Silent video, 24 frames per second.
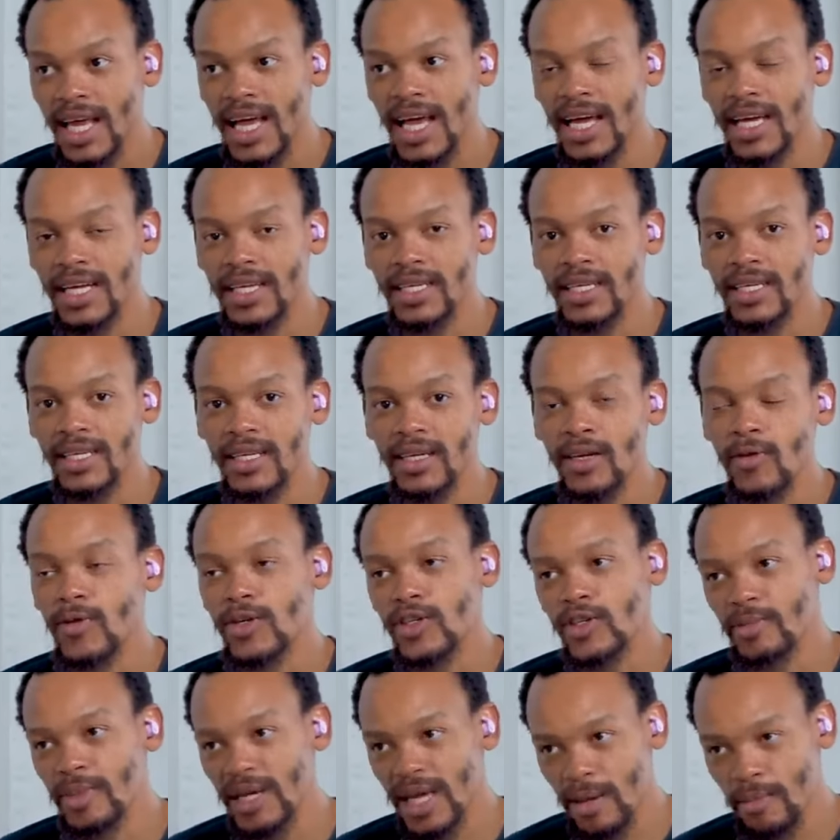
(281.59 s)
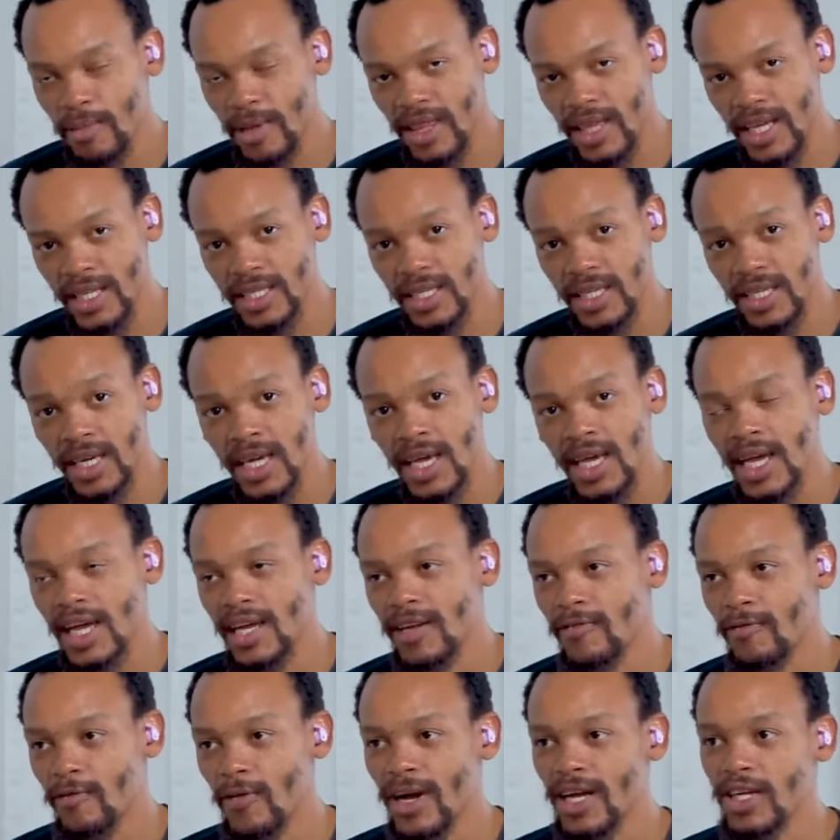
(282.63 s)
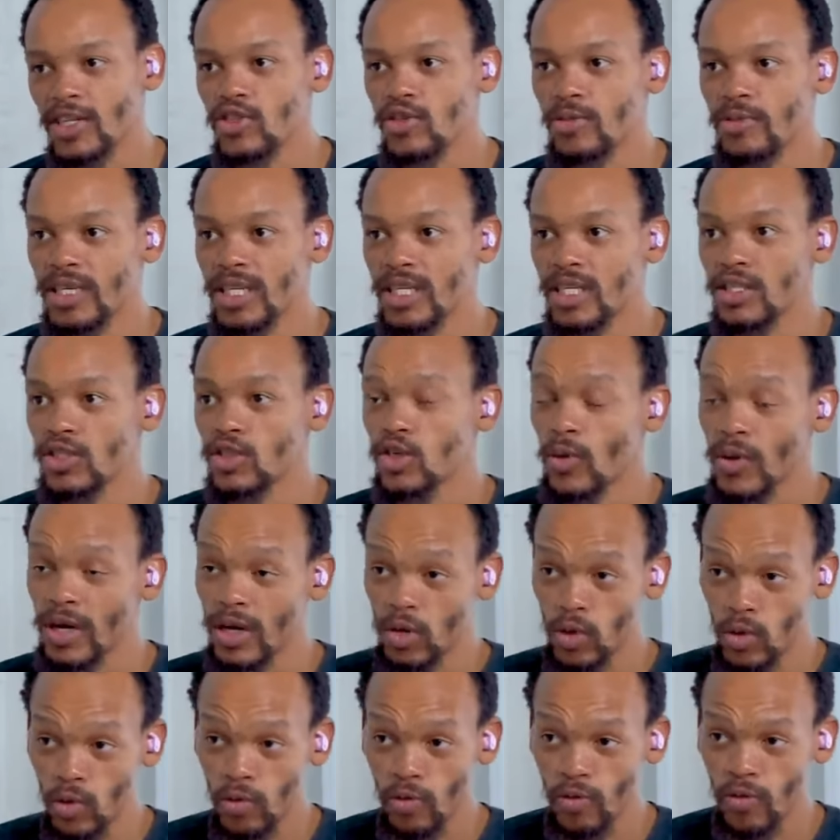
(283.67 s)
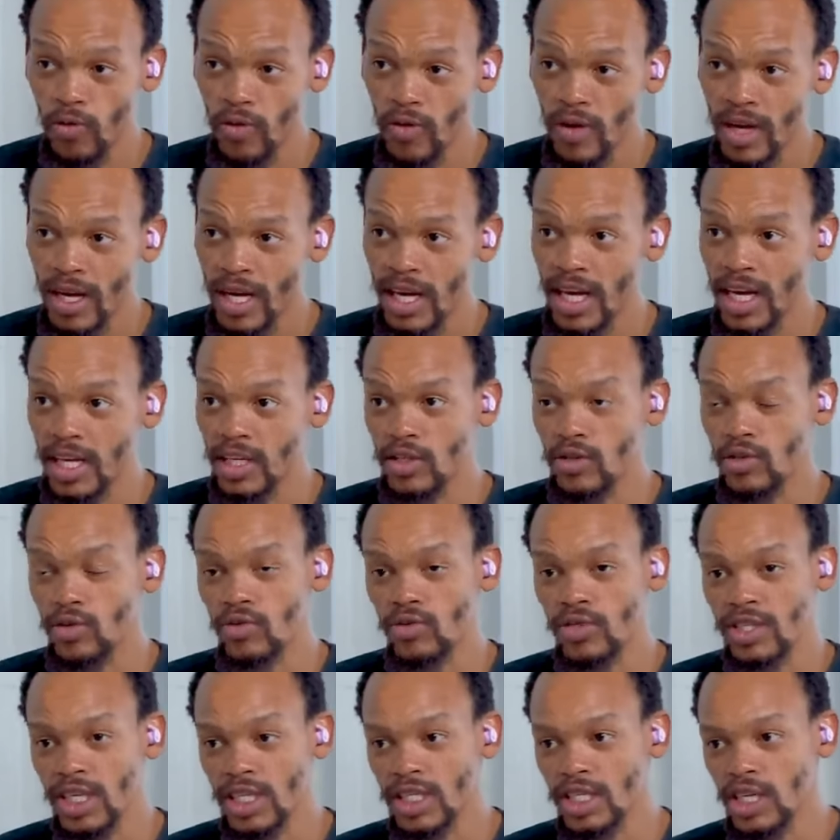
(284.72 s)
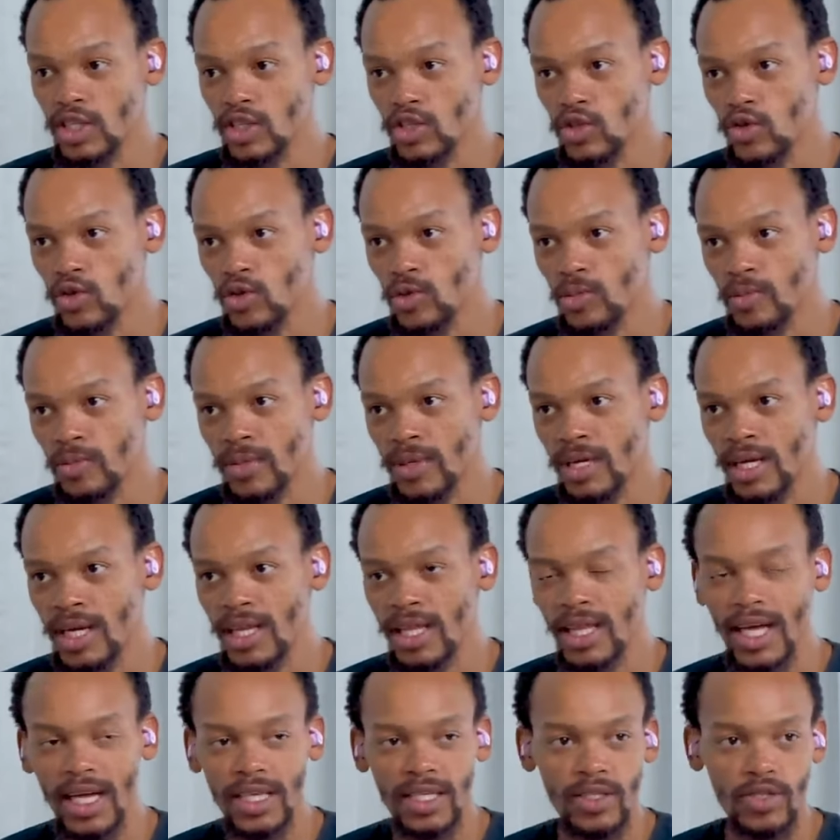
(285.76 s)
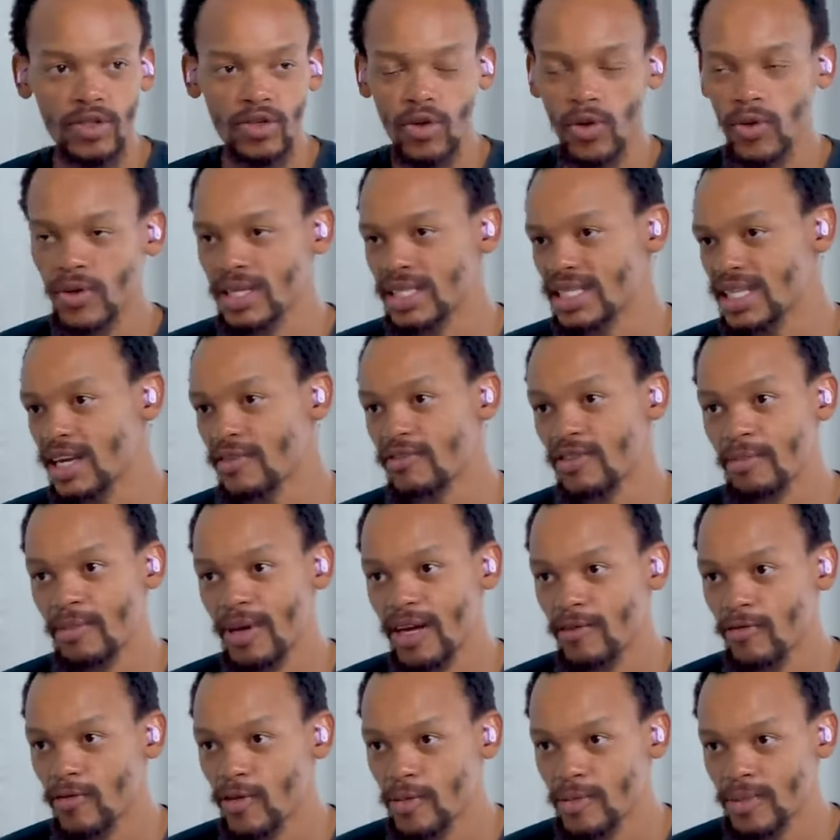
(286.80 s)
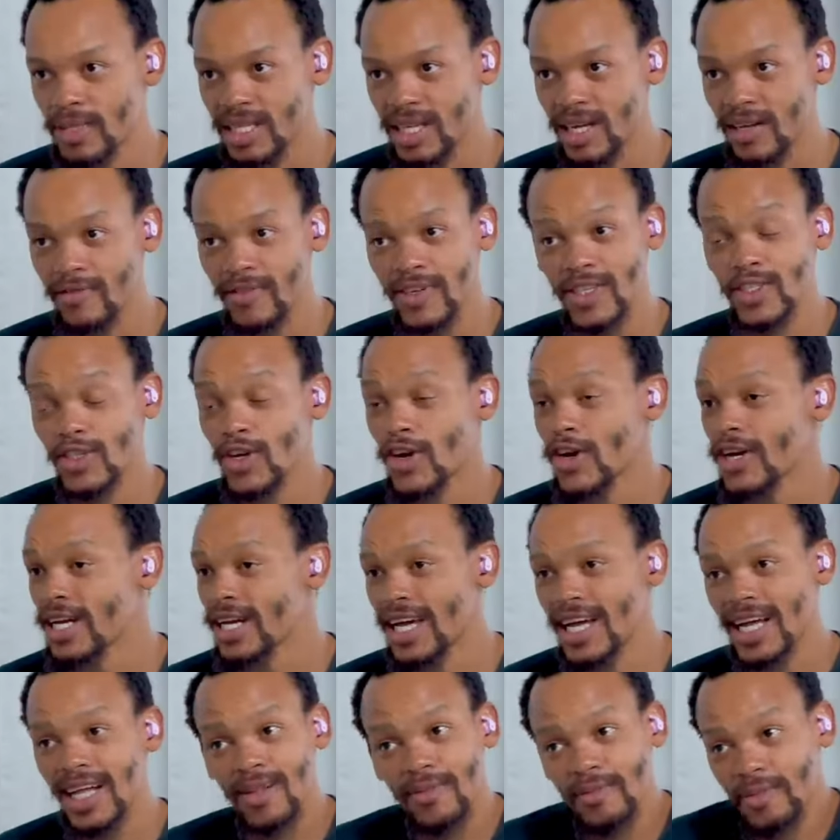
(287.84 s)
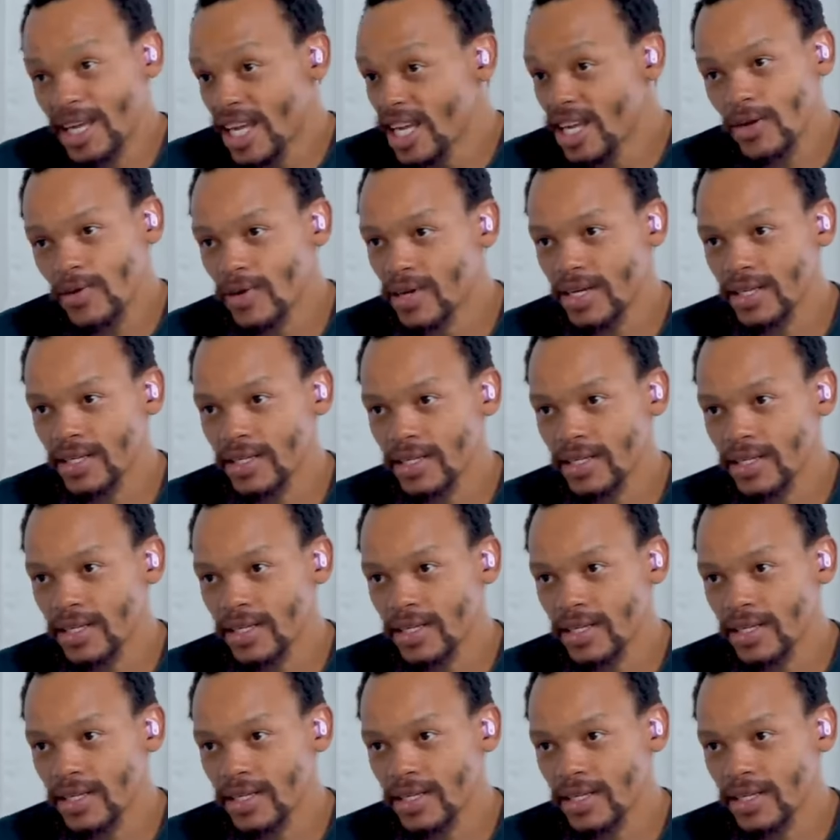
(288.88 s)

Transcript: And we should be empathetic. And for us to be so aloof and to just assume that you know it's every man for himself is not going to help anyway.